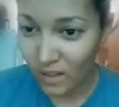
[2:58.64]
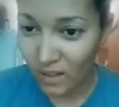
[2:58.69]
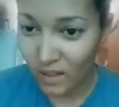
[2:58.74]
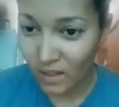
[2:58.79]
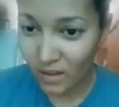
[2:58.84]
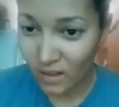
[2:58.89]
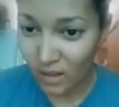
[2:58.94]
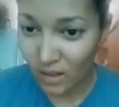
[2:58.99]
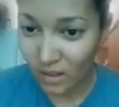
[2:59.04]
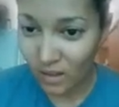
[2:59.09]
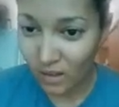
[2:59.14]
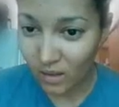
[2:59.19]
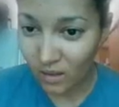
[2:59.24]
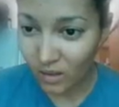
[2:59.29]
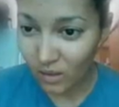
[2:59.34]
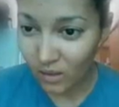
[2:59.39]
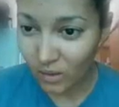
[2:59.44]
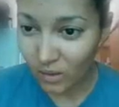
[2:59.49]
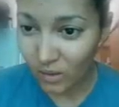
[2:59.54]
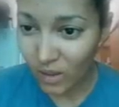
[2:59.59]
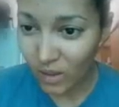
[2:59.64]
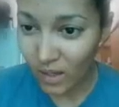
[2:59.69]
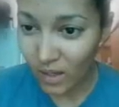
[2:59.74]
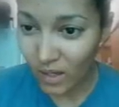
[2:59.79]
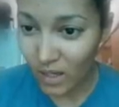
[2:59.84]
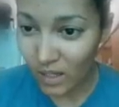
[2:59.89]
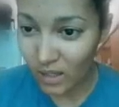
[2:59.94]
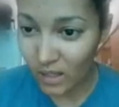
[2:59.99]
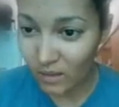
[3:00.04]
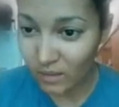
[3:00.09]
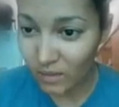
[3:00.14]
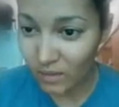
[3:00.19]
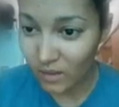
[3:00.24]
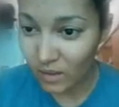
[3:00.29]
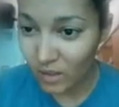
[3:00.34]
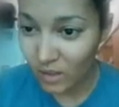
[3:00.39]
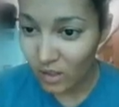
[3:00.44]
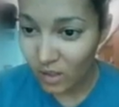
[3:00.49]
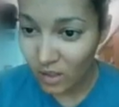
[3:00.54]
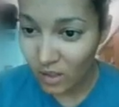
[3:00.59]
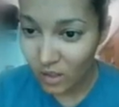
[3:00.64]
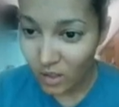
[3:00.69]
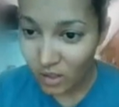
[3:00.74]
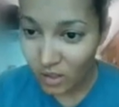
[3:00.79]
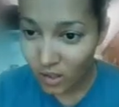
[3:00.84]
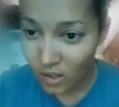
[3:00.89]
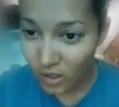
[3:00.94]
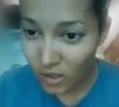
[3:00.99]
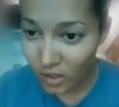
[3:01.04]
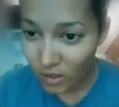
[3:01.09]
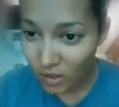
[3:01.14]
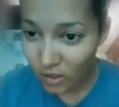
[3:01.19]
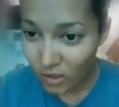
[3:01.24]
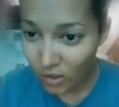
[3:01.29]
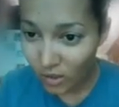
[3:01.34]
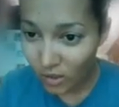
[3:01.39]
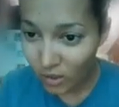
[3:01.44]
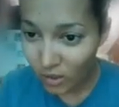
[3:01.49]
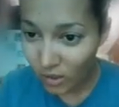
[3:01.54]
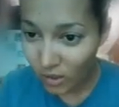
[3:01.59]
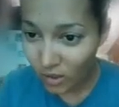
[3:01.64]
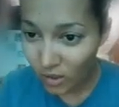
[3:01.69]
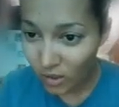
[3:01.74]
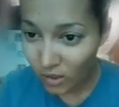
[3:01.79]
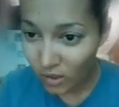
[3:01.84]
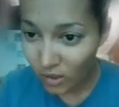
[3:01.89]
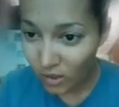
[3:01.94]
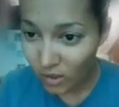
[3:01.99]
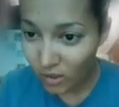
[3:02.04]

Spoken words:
And then you have your